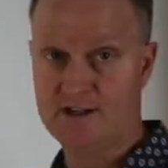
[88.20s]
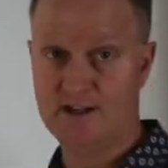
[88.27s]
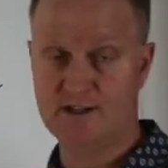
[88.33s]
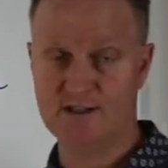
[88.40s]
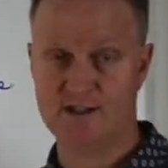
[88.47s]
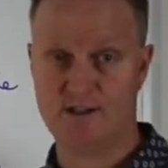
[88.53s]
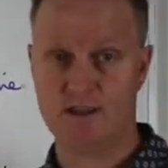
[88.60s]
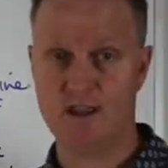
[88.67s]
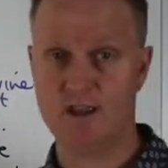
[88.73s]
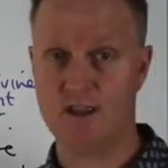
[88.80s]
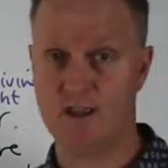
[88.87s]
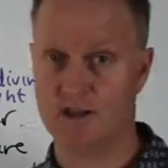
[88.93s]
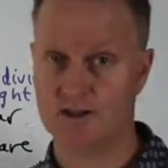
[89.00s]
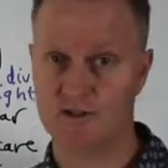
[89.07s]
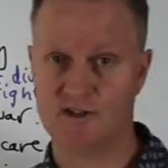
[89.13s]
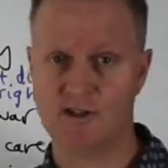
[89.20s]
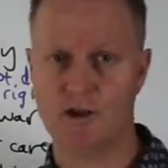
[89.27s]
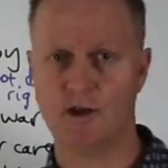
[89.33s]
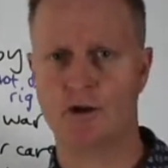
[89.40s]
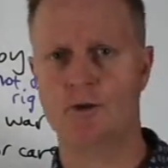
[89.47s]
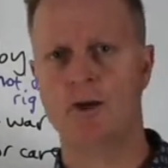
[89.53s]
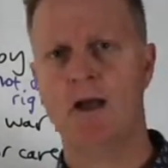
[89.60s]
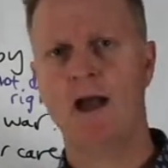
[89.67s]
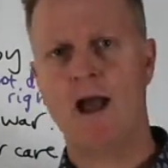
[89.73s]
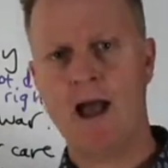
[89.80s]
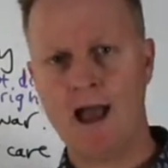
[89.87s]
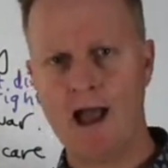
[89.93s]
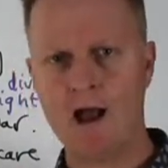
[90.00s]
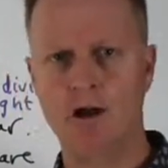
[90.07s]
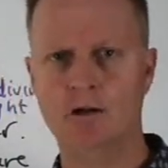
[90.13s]
in his thinking. So
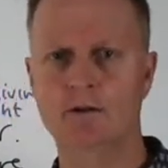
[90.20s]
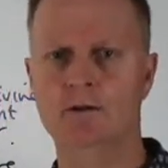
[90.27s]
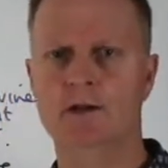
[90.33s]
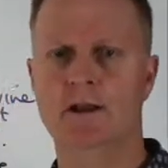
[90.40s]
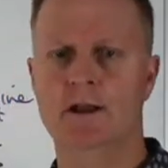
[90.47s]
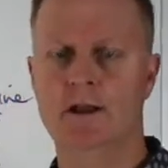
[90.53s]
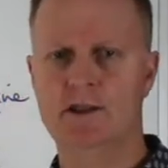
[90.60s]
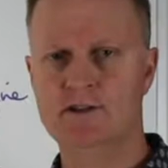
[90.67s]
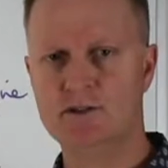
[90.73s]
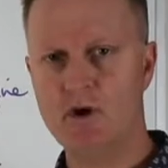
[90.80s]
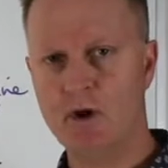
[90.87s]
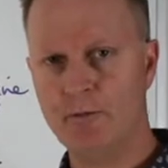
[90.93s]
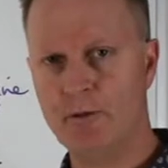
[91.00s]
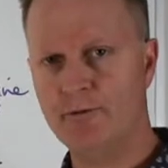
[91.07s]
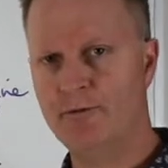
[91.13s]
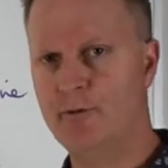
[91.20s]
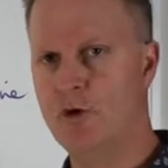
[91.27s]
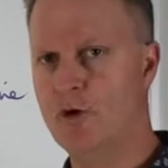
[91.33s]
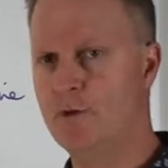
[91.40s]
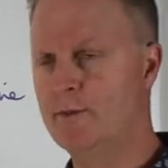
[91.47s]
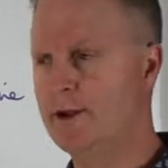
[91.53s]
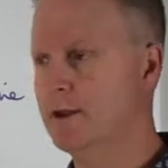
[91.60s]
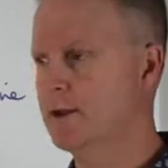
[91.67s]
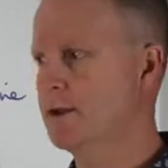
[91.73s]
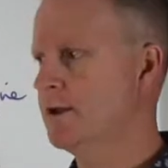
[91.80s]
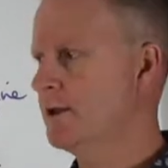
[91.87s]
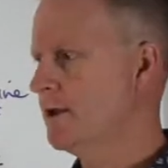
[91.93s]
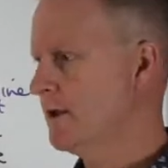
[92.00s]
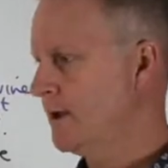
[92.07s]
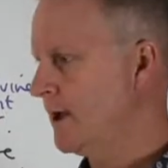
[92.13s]
Hal is not performing
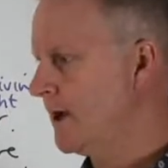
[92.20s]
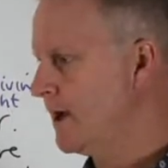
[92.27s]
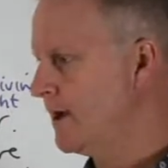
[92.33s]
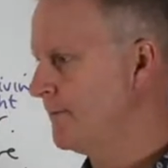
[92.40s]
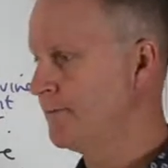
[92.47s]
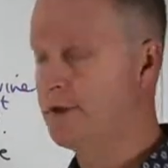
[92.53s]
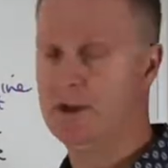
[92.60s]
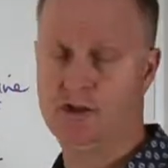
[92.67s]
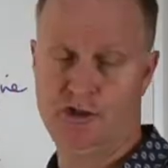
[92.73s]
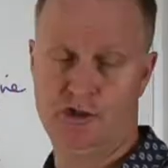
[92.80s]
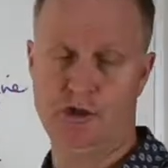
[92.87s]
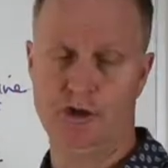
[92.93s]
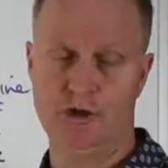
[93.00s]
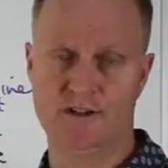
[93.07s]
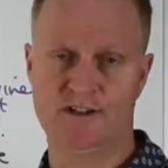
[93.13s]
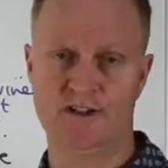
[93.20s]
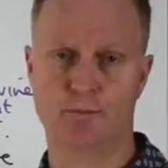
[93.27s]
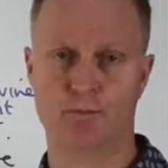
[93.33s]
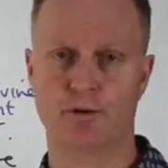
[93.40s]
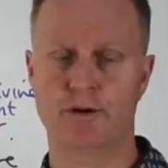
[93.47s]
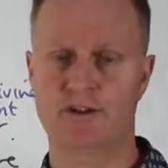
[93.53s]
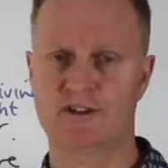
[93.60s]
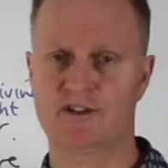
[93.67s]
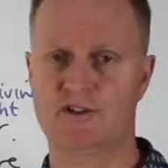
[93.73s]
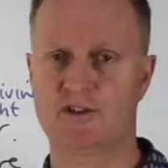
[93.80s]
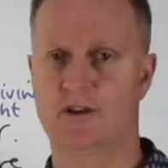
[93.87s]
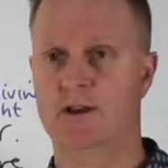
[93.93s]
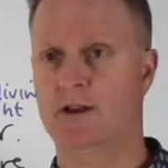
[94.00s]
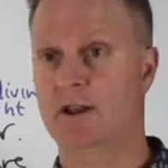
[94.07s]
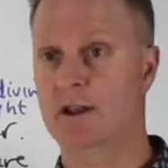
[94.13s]
his duties as prince
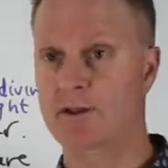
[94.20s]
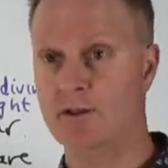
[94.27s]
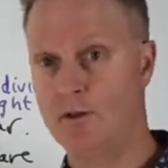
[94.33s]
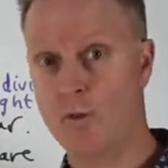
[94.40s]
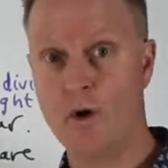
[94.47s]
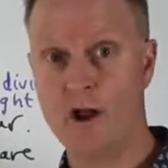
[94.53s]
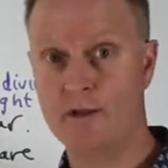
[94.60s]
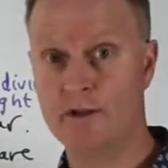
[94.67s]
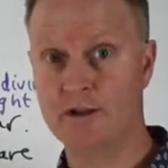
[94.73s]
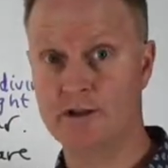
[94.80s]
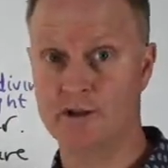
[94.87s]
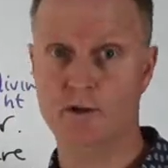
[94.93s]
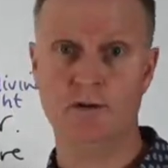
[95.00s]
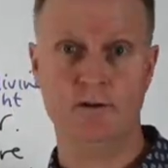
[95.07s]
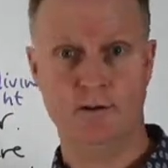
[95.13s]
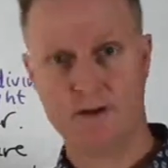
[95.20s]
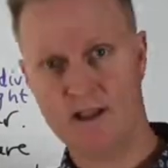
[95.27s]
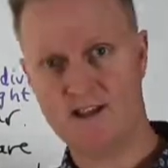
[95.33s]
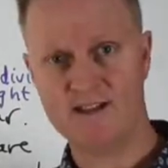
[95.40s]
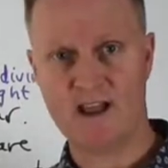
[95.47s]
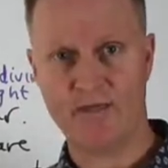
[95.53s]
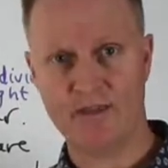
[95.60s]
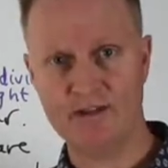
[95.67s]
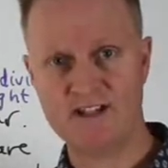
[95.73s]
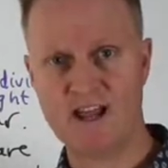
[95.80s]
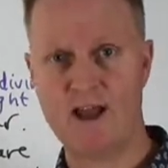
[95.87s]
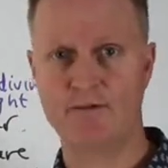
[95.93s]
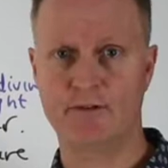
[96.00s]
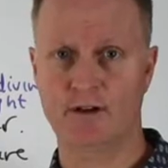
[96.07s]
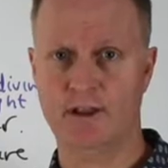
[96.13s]
in the way that he should. He's at the
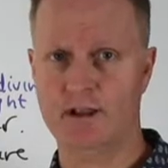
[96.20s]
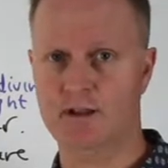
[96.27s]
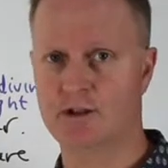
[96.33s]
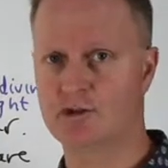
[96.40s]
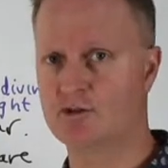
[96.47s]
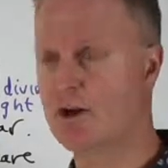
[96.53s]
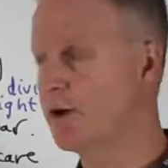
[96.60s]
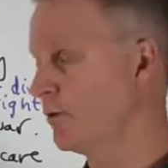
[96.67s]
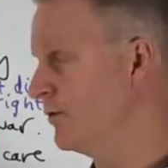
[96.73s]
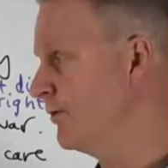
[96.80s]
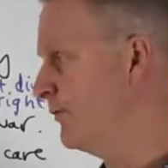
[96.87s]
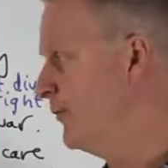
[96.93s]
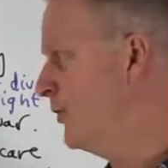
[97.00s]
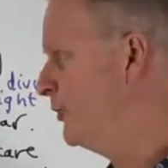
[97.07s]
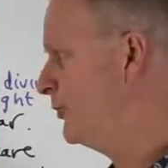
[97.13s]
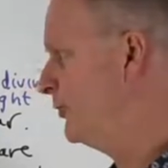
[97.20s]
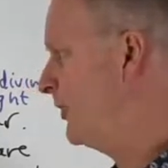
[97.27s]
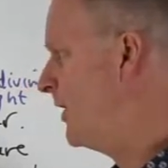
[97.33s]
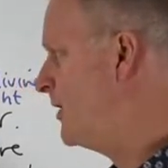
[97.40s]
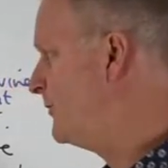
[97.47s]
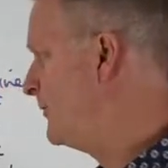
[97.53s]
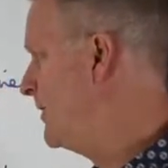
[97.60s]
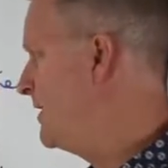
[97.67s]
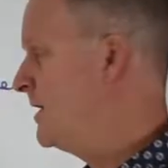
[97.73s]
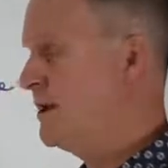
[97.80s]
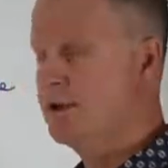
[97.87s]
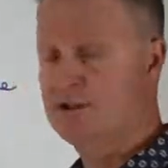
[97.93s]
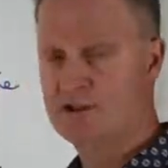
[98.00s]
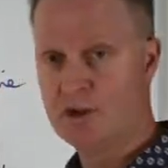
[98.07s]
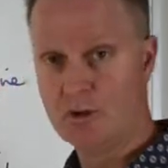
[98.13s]
tavern getting drunk with Falstaff.
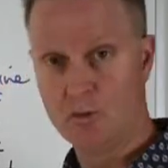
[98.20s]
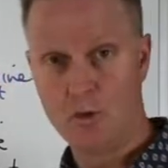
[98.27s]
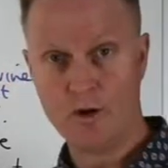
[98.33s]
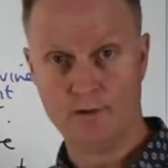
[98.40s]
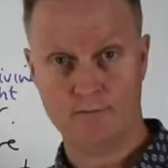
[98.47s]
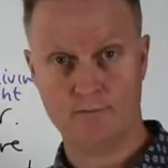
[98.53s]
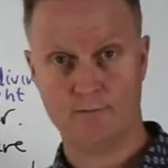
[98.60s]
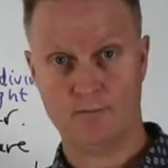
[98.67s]
So what